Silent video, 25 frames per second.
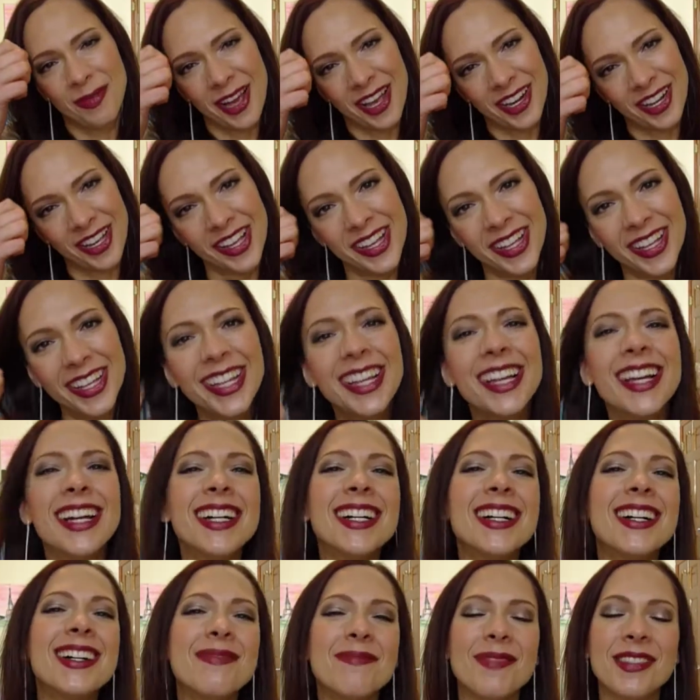bottle.
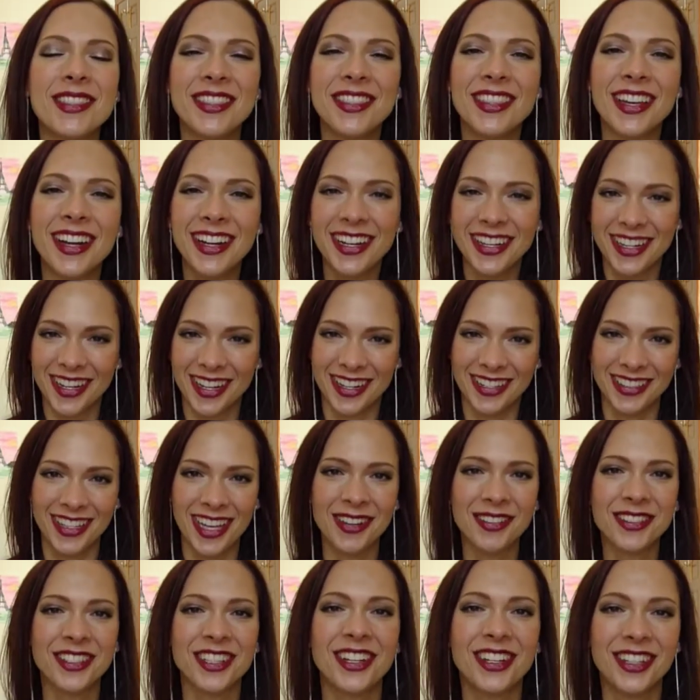But there you go.
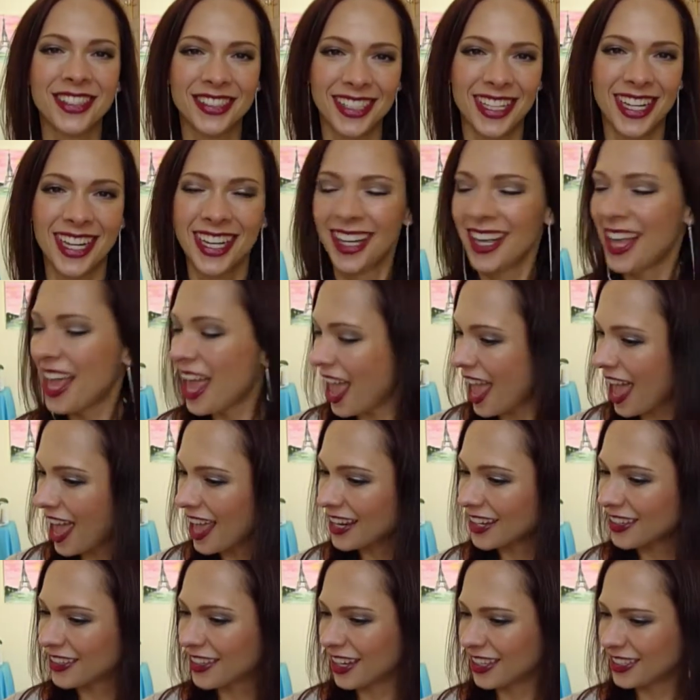That was Ulta.
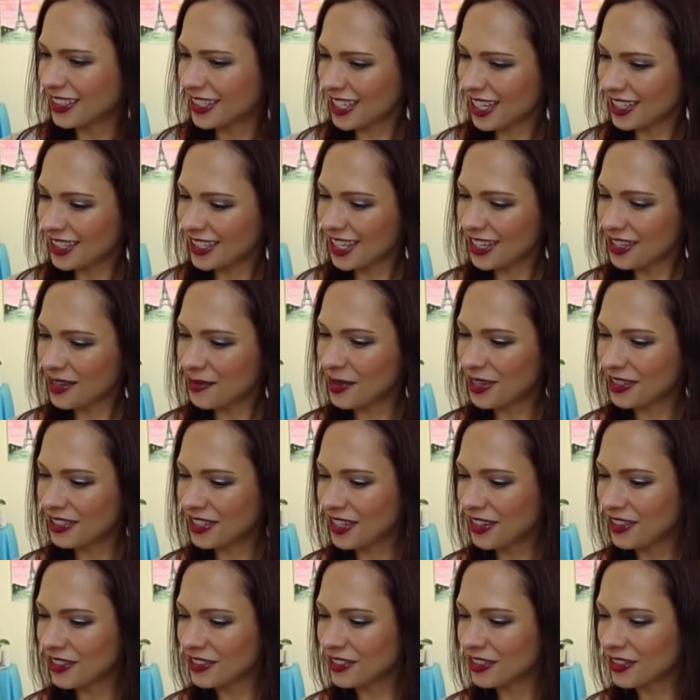And okay, did I tell you my
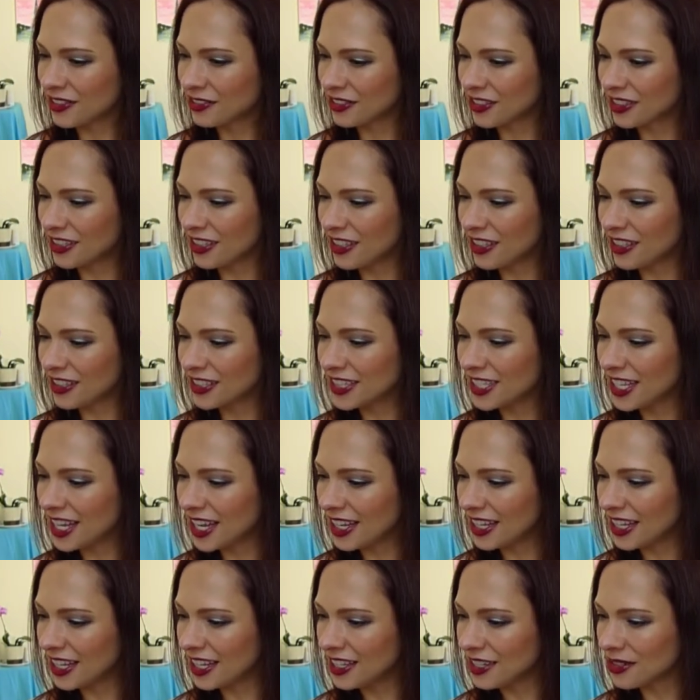total for
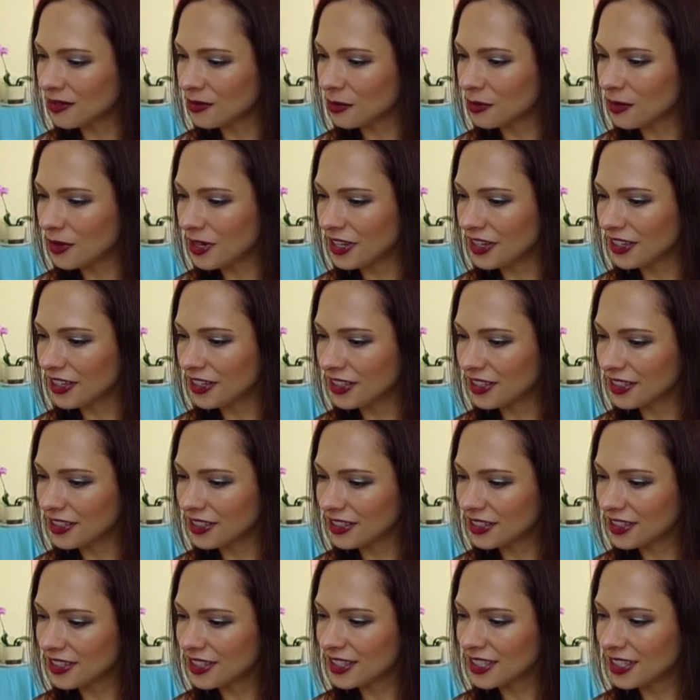Ulta? It
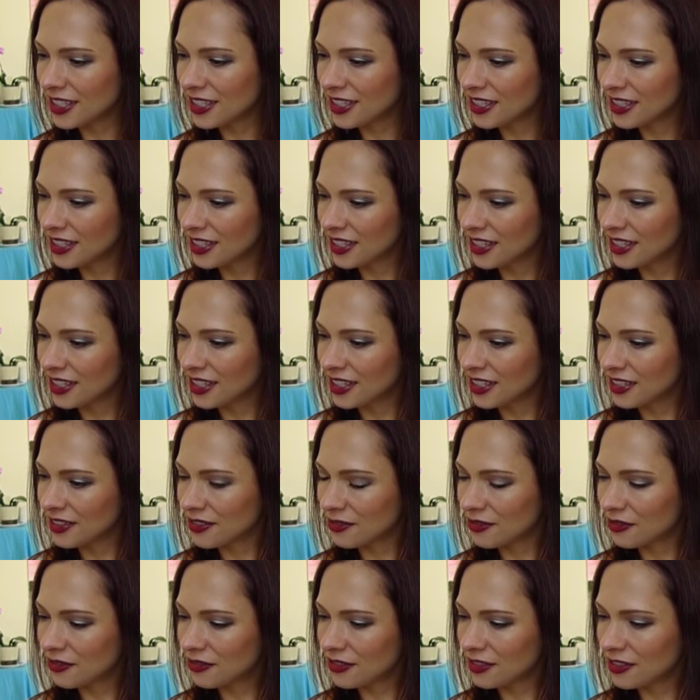was
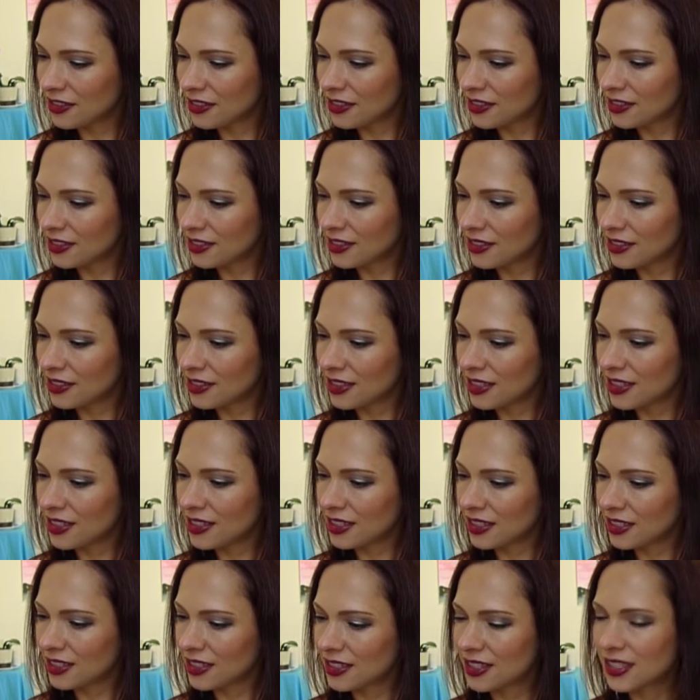
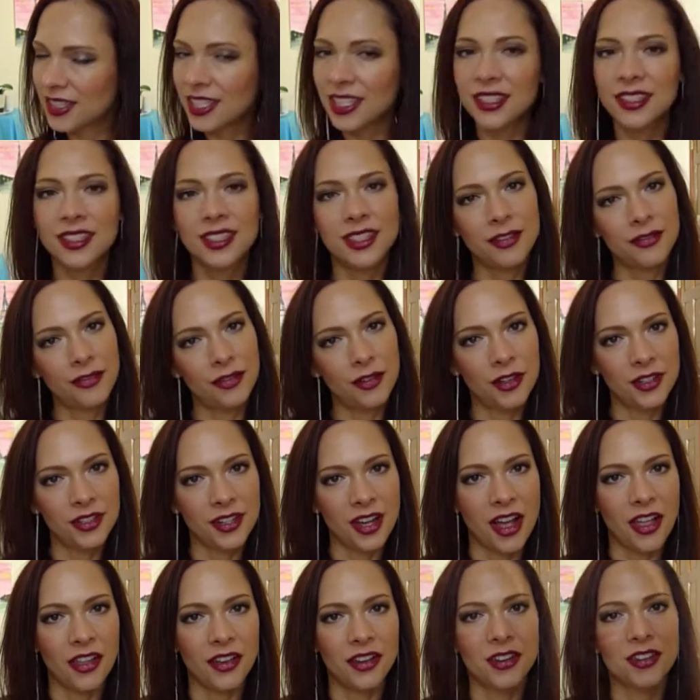$64
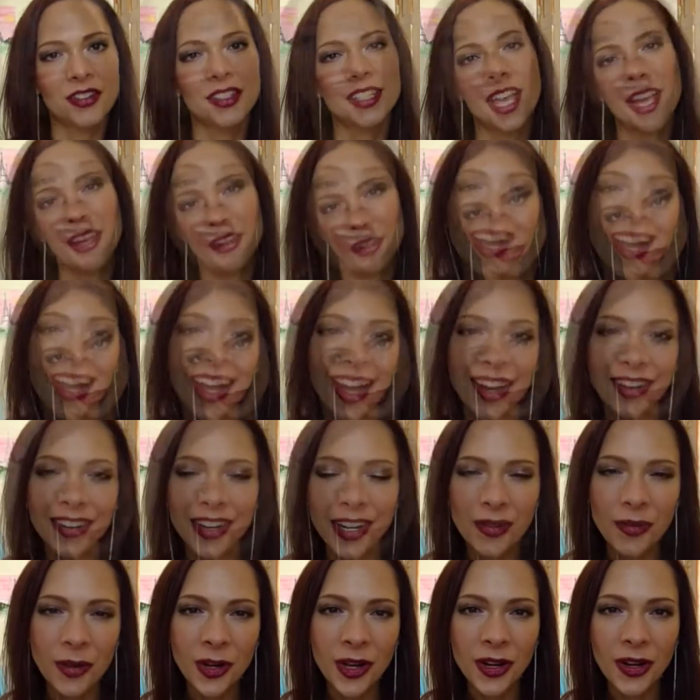All
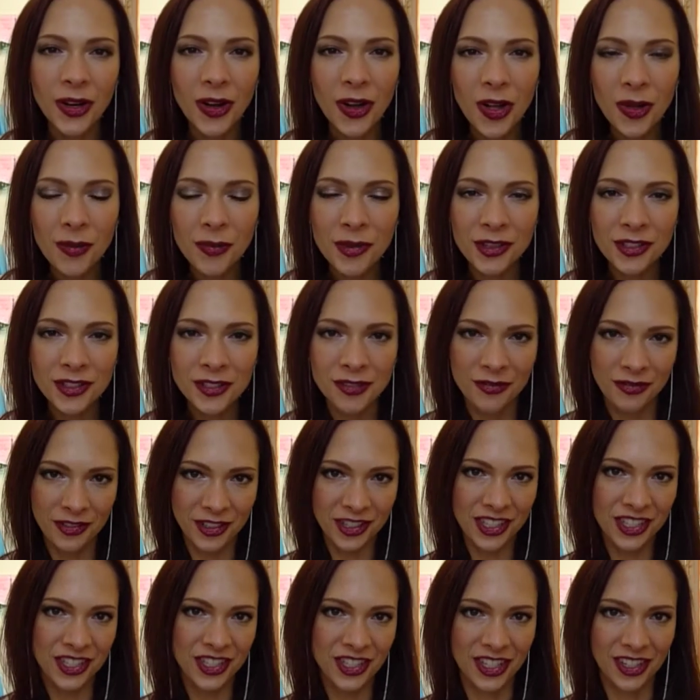right, we are almost
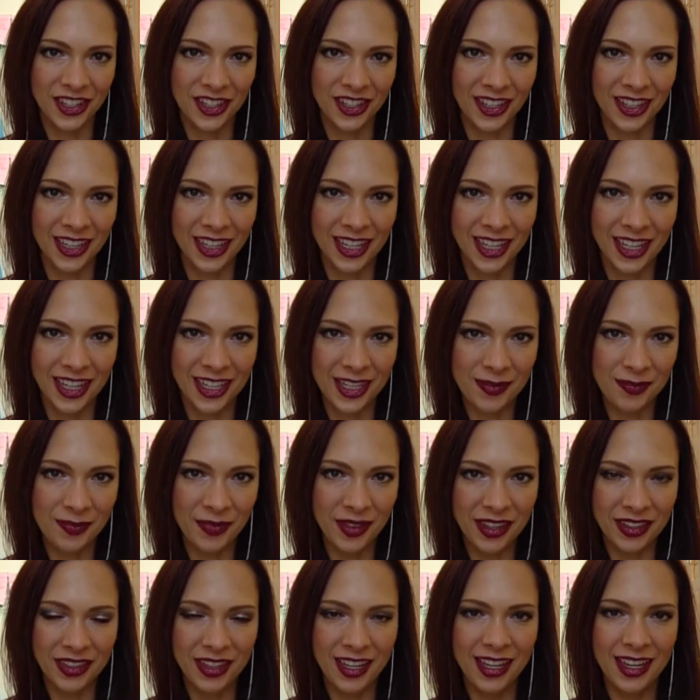finished here. Um,
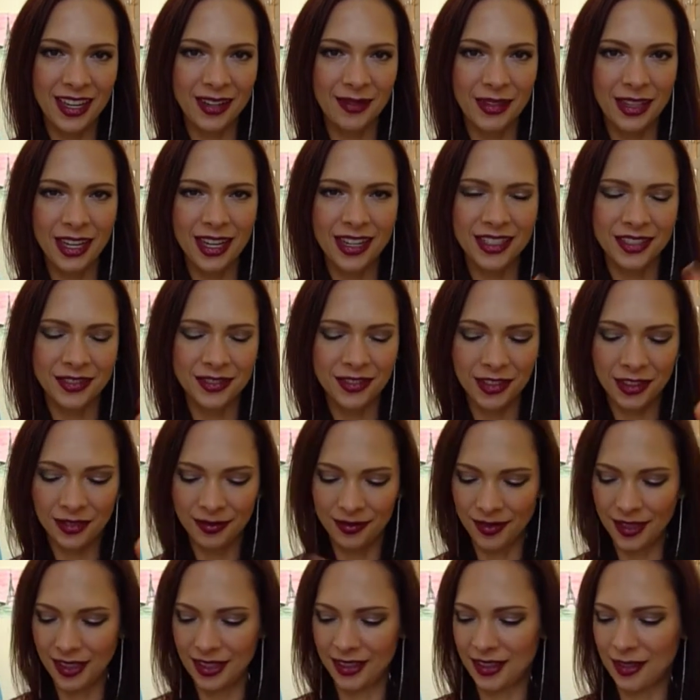the actual,
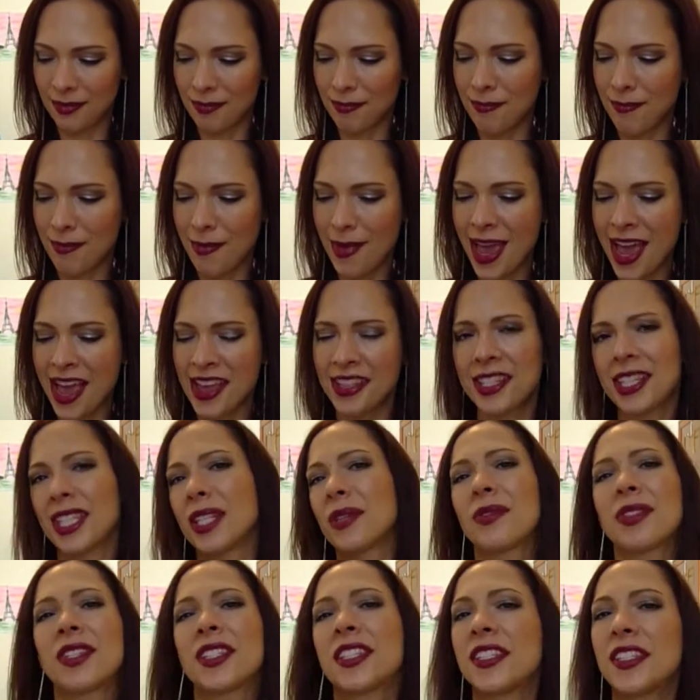the math
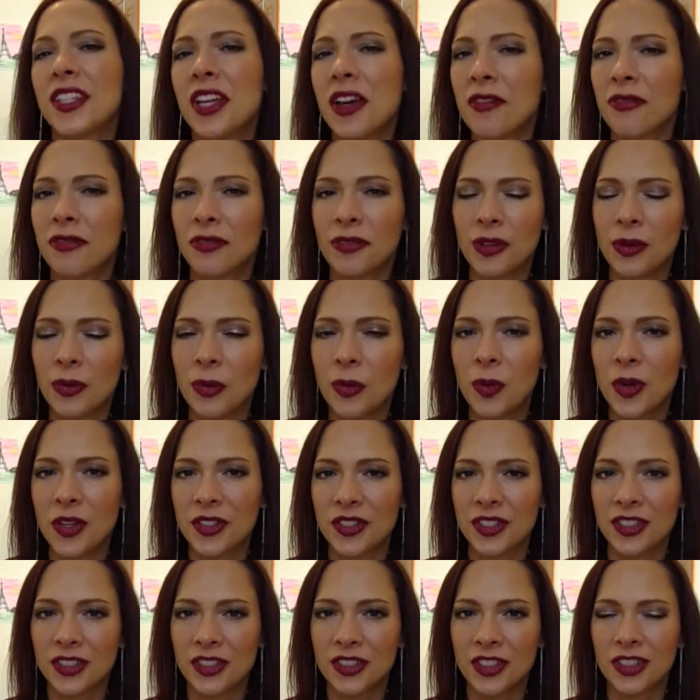stuff
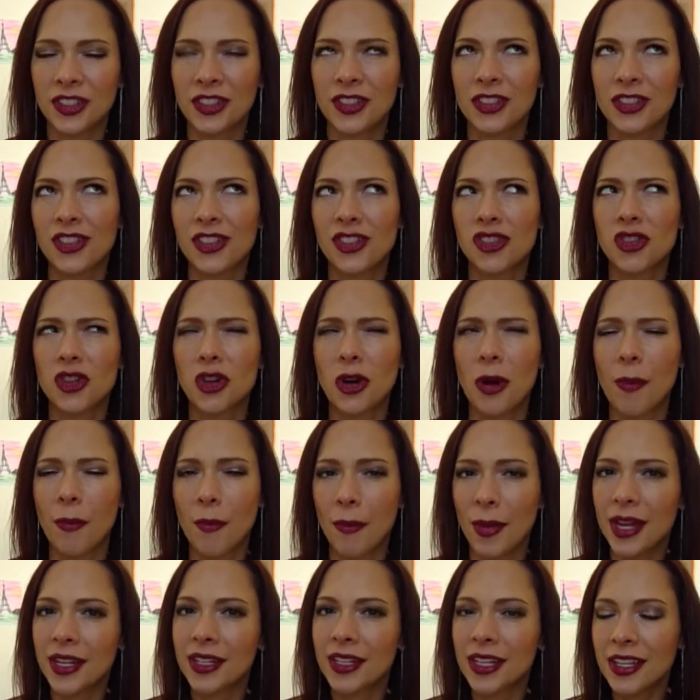wasn't
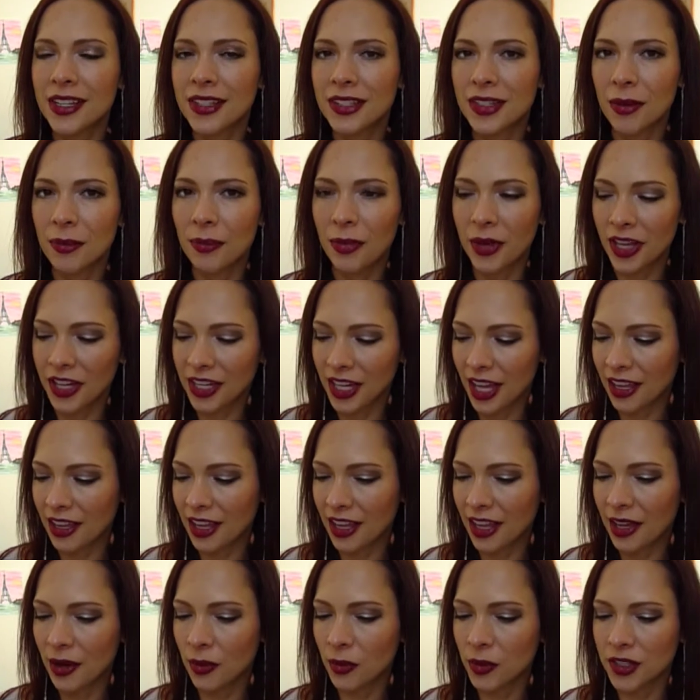tremendous, but
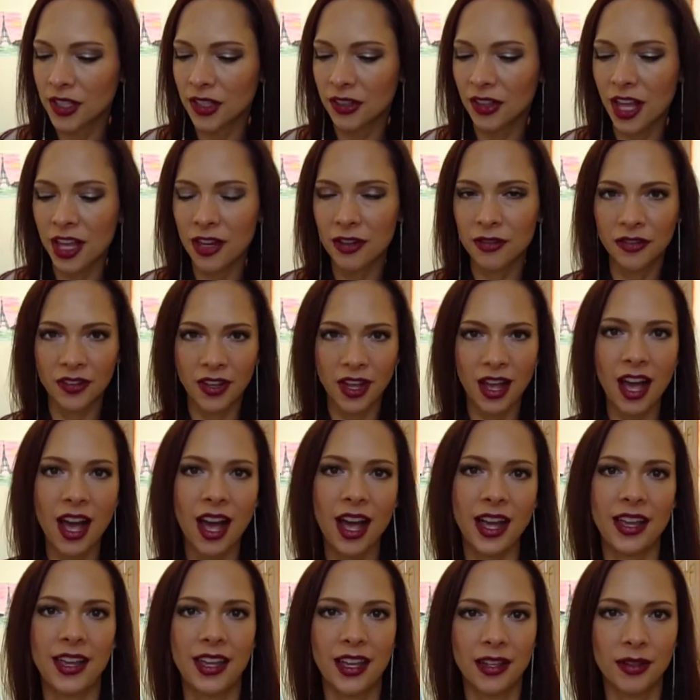it was a lot of
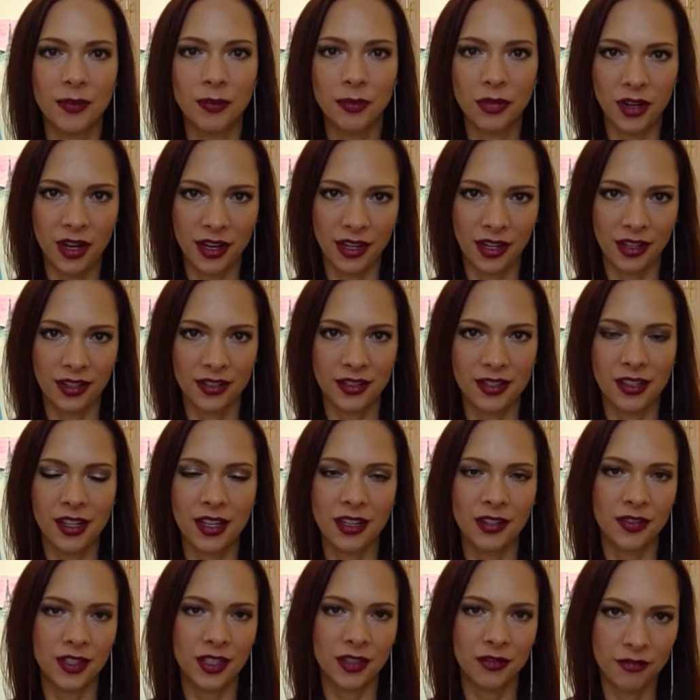high-end products, a lot
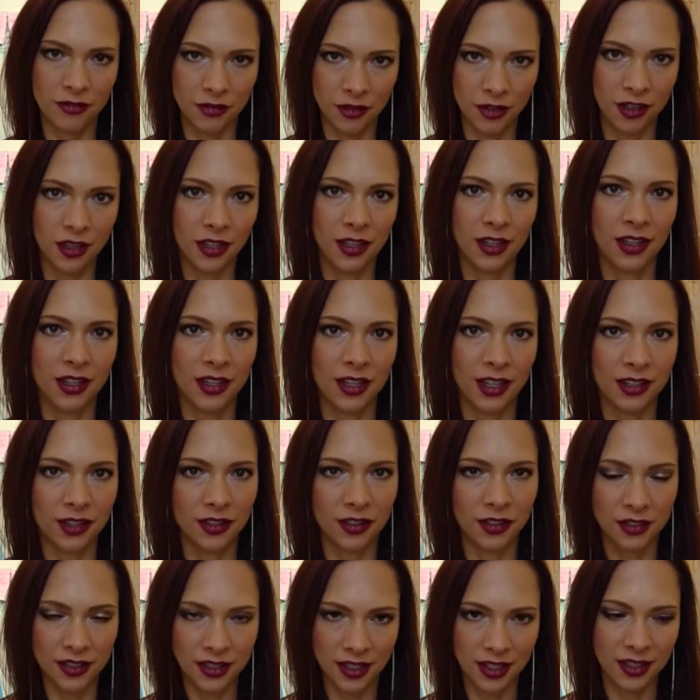of Sephora and
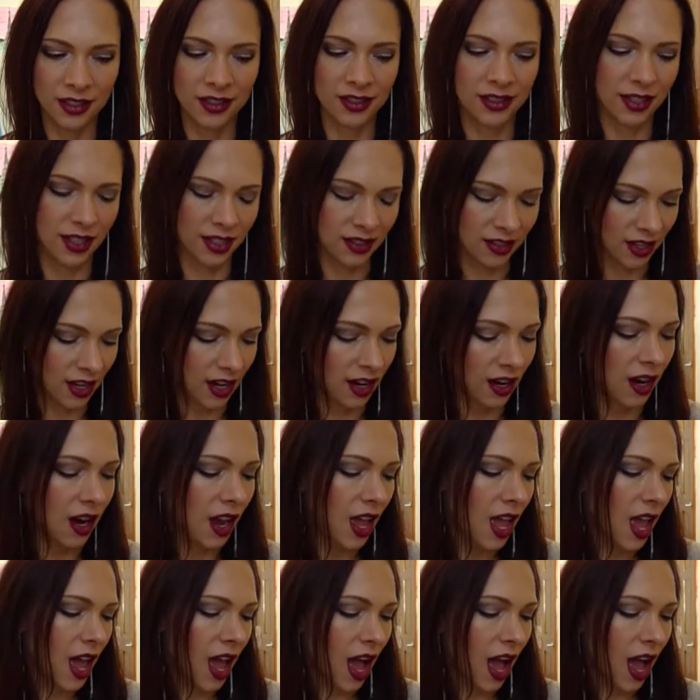Ulta and skincare.